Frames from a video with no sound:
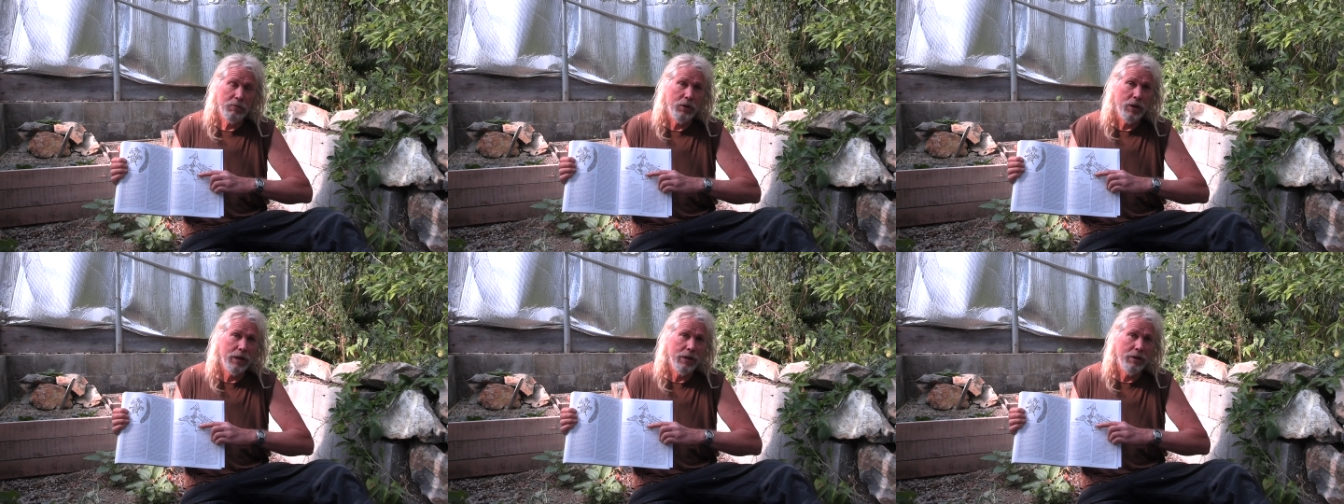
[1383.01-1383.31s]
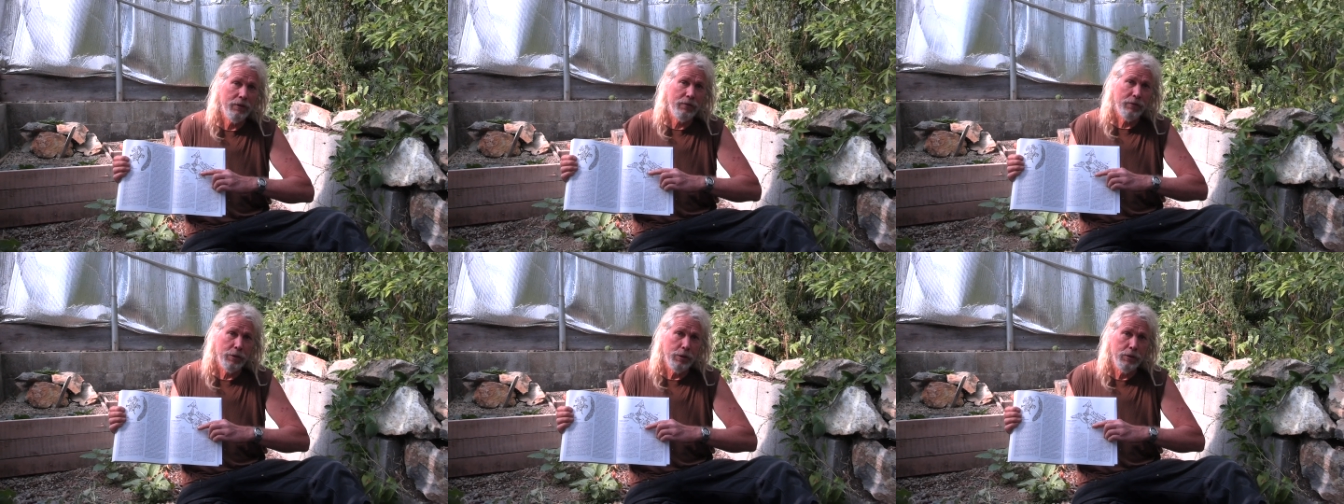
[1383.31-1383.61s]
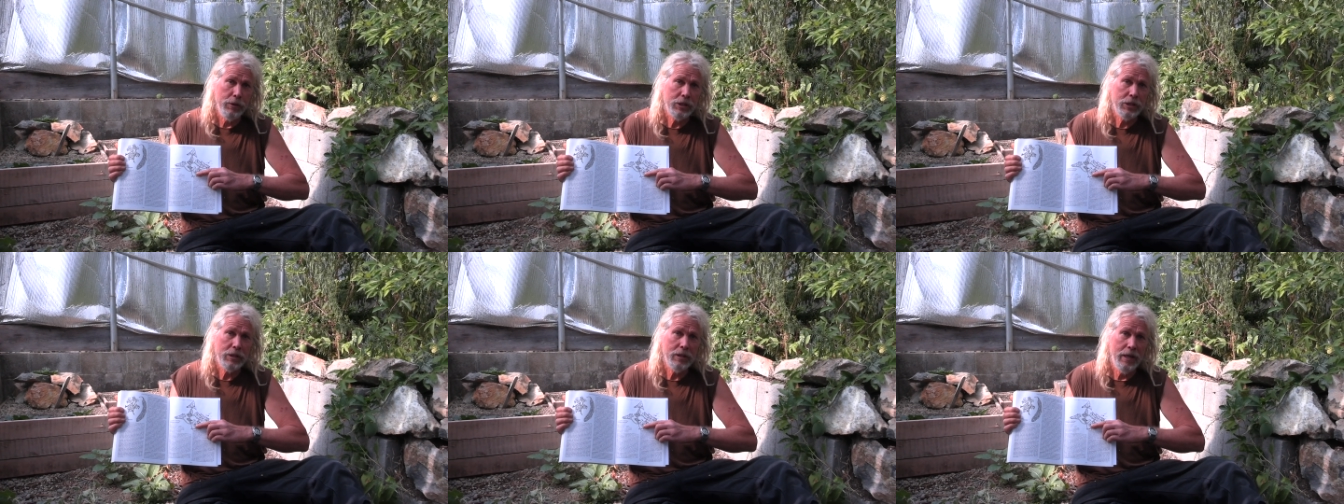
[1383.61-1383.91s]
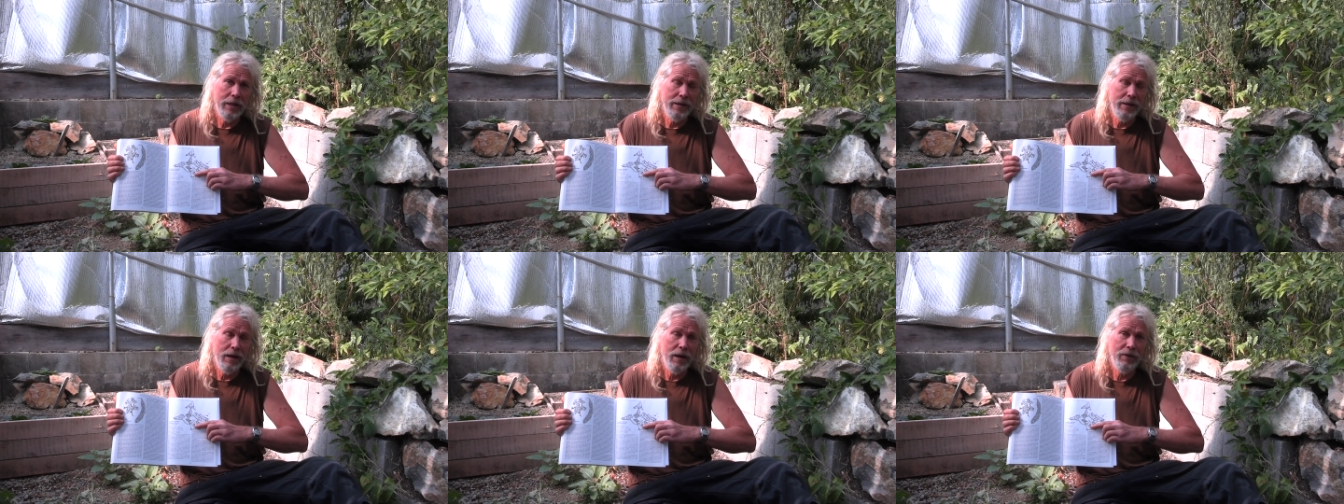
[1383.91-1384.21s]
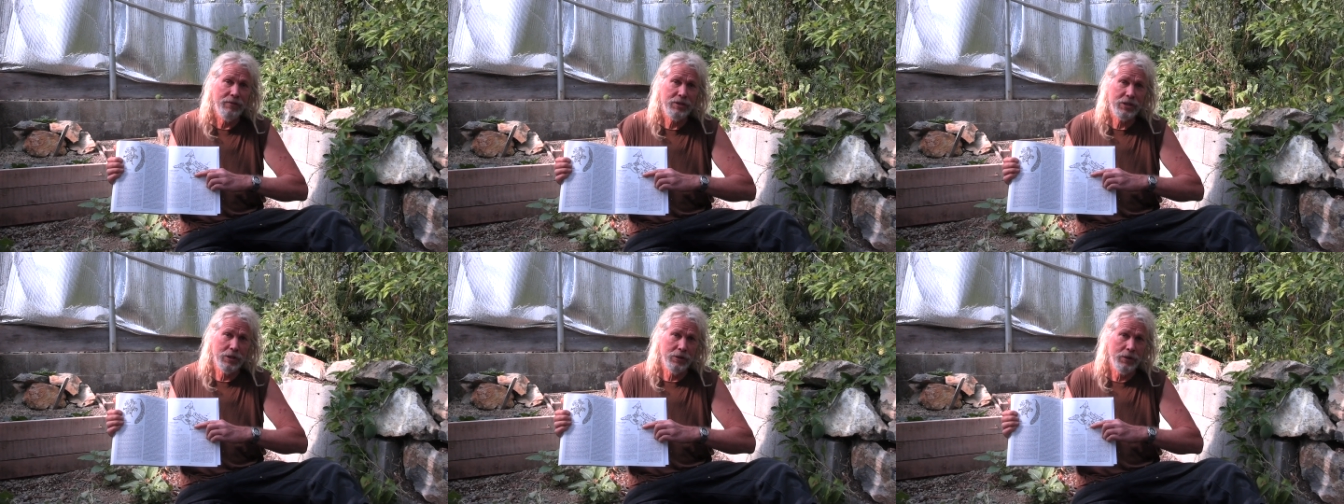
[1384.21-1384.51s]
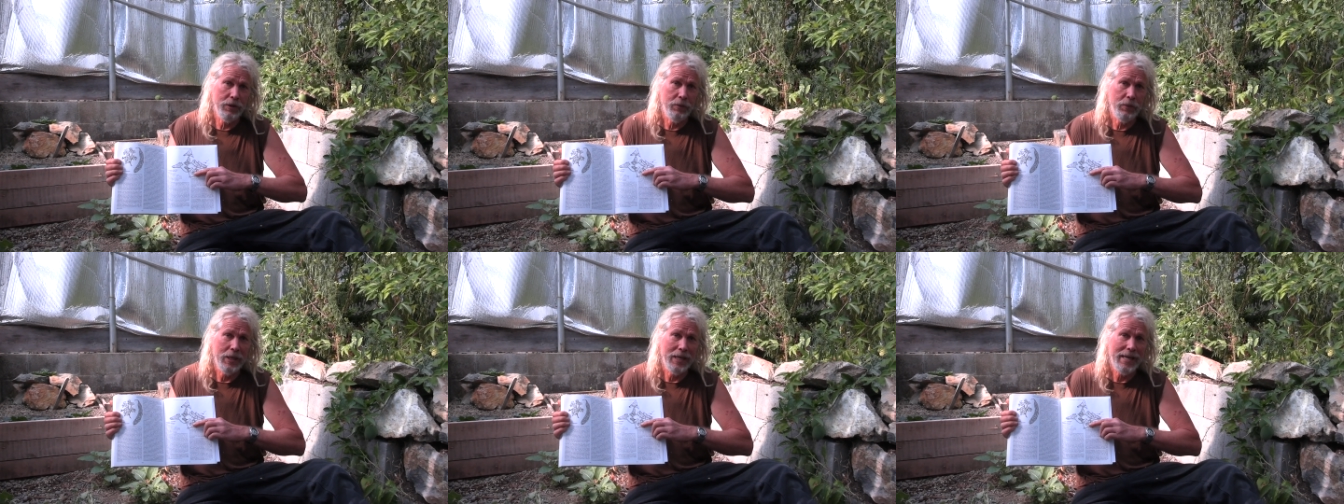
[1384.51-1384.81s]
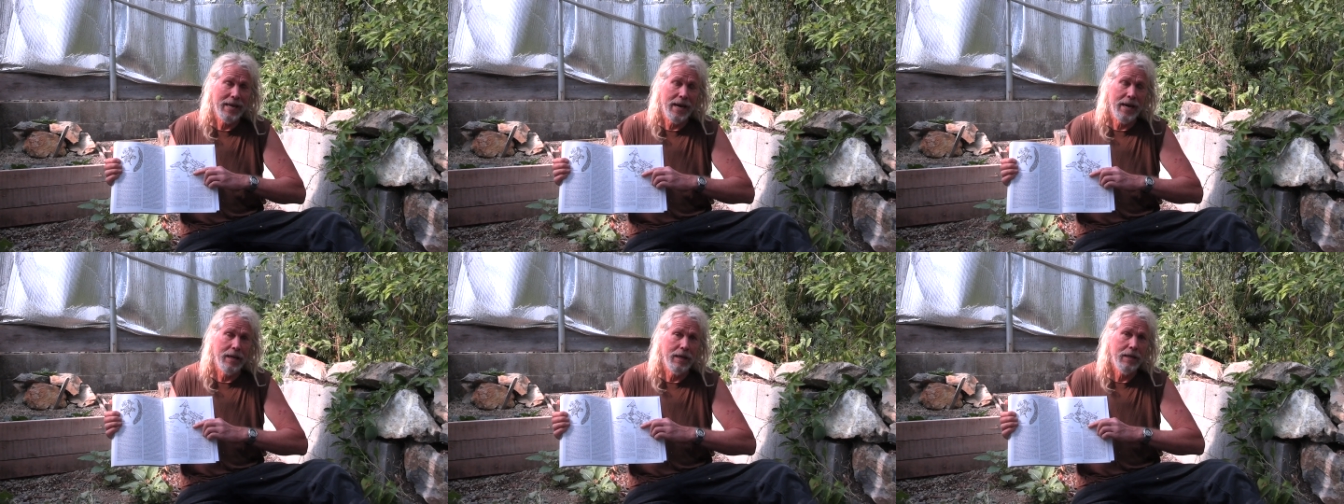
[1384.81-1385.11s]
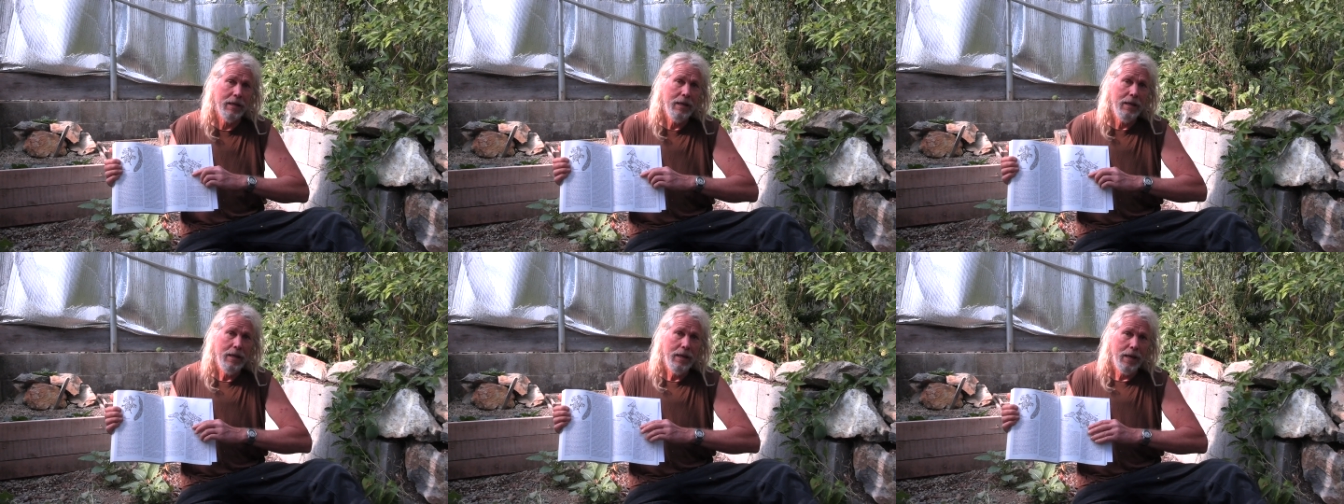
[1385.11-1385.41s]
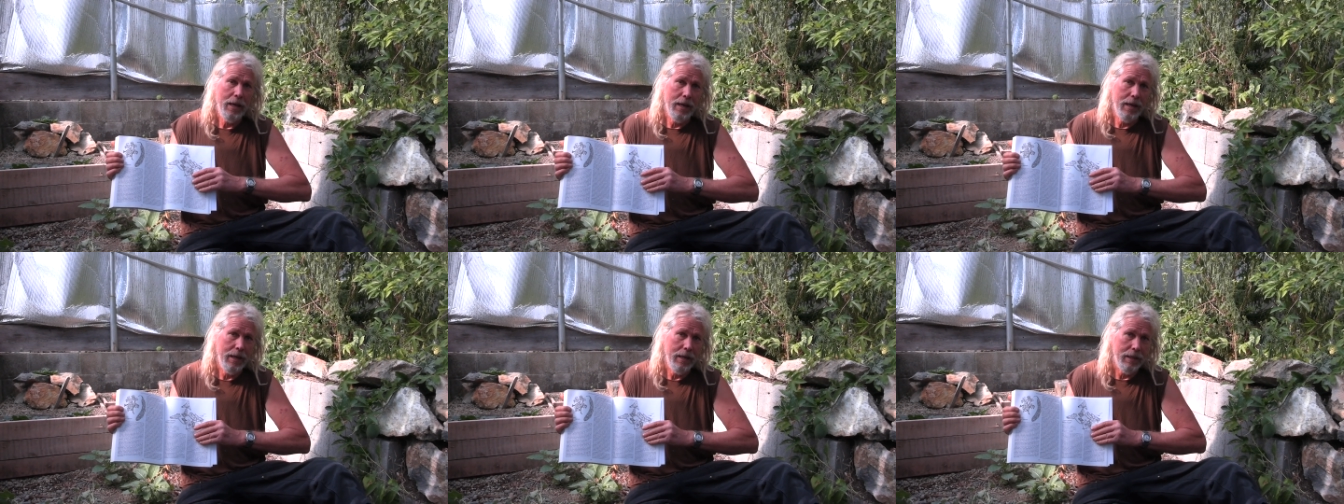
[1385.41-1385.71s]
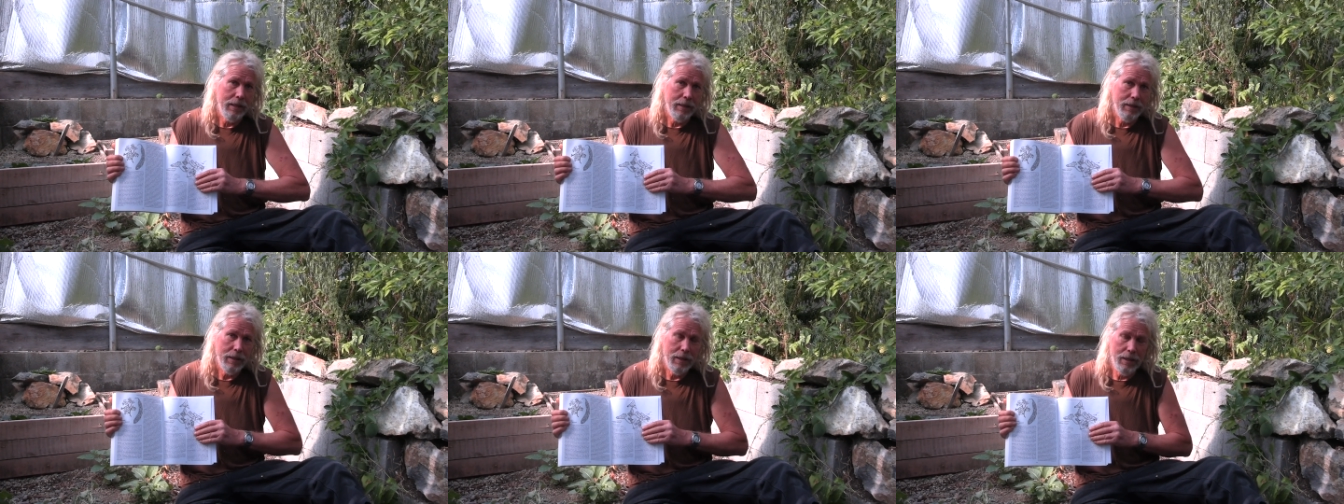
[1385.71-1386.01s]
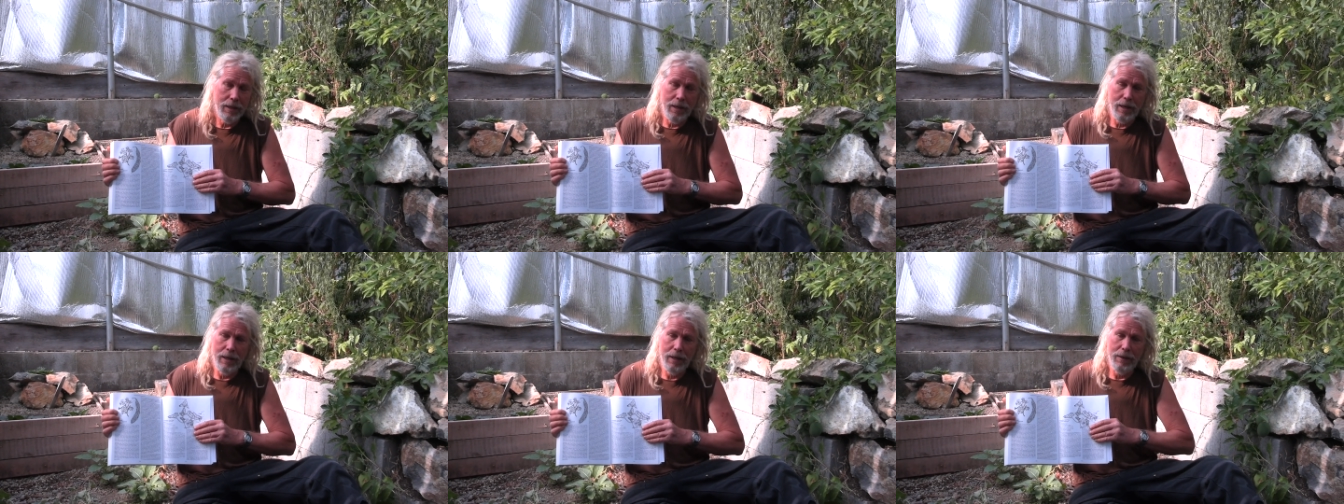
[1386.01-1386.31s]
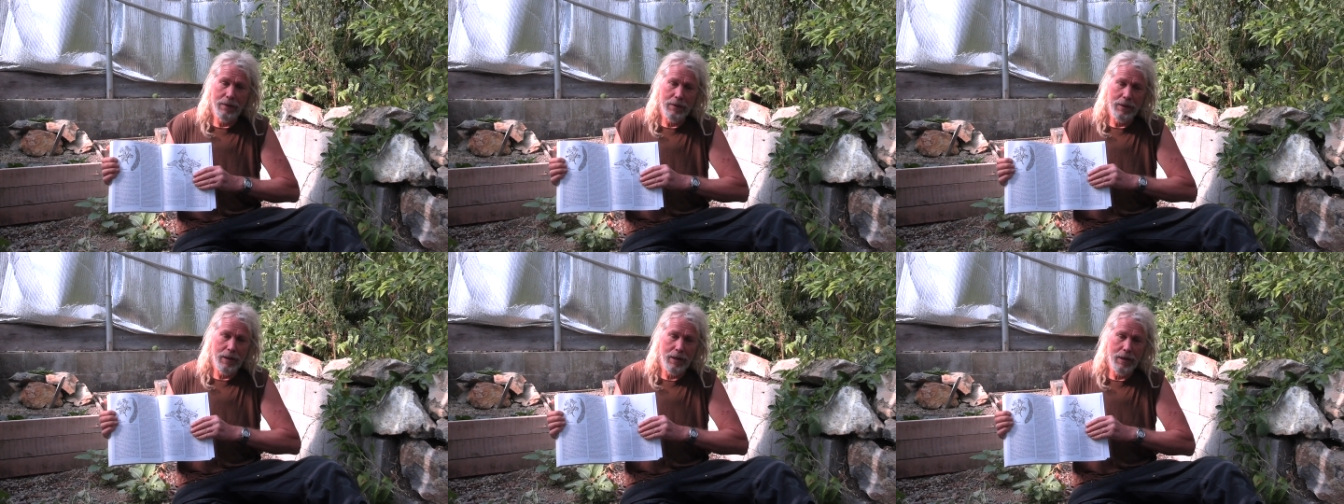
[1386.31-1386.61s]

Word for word: one of the fruits enough so that we get a, uh,